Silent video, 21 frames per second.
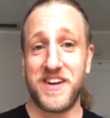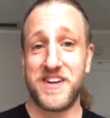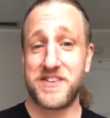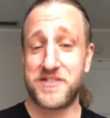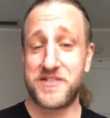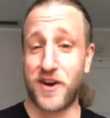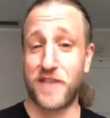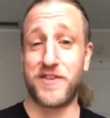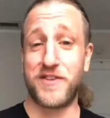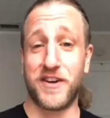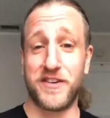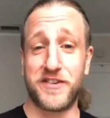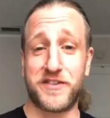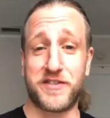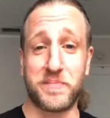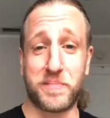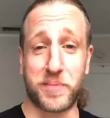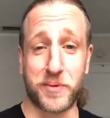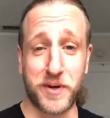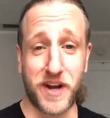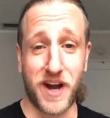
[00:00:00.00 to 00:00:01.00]
So I've done
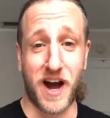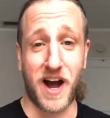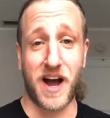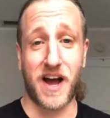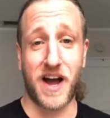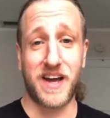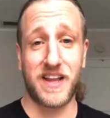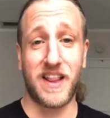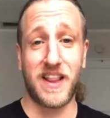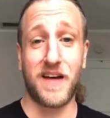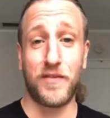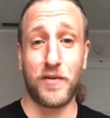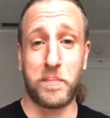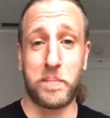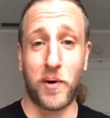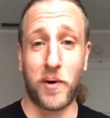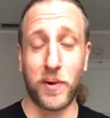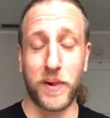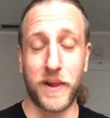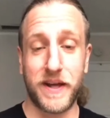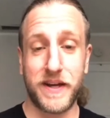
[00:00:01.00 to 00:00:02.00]
some pretty high level
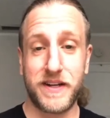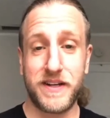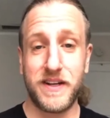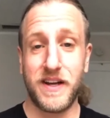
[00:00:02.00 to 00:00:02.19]
bowling.